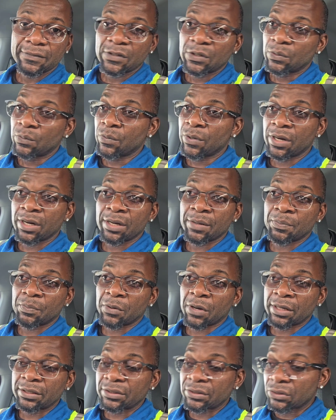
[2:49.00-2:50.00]
Whether the
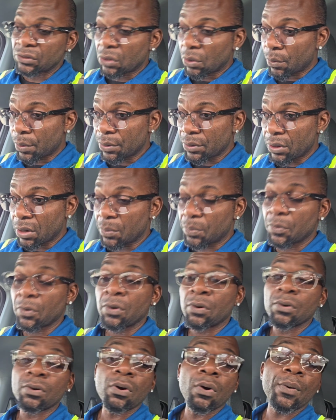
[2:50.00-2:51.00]
price is going up
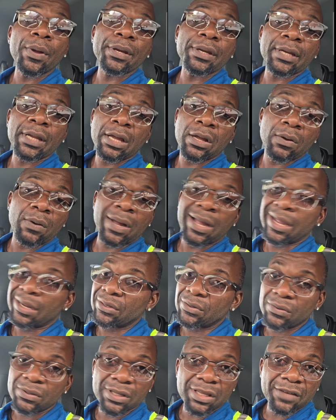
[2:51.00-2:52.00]
or going down, I
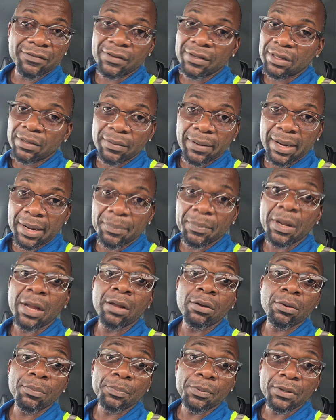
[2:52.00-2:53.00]
don't give a crap. I
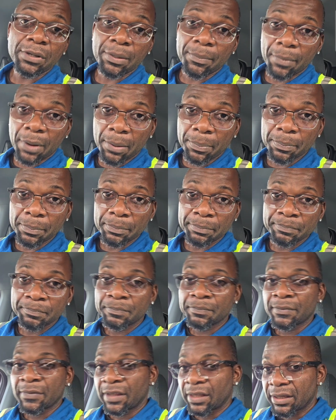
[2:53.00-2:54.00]
open them up,
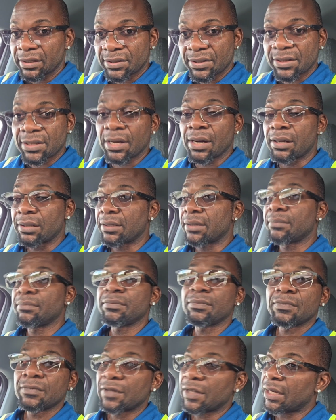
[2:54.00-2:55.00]
scale them,
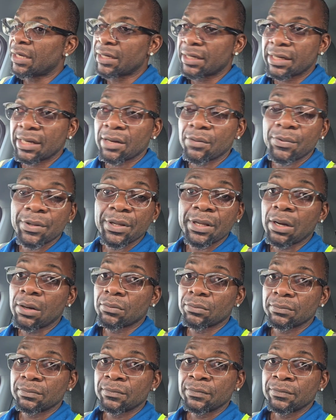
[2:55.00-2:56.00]
and there we
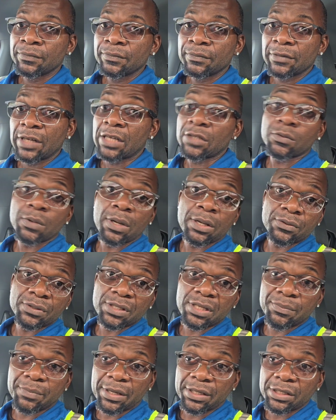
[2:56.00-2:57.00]
go. That's why you
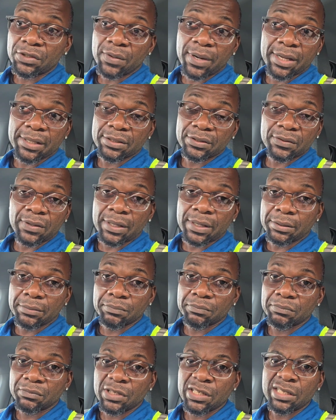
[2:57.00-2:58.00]
see my trades, right?
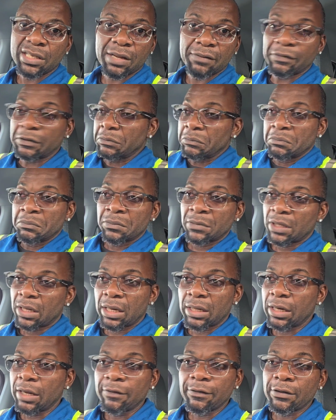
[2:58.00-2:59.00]
I
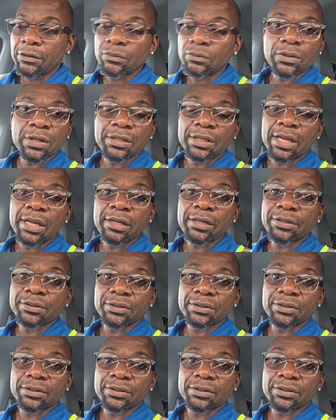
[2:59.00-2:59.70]
never do the daily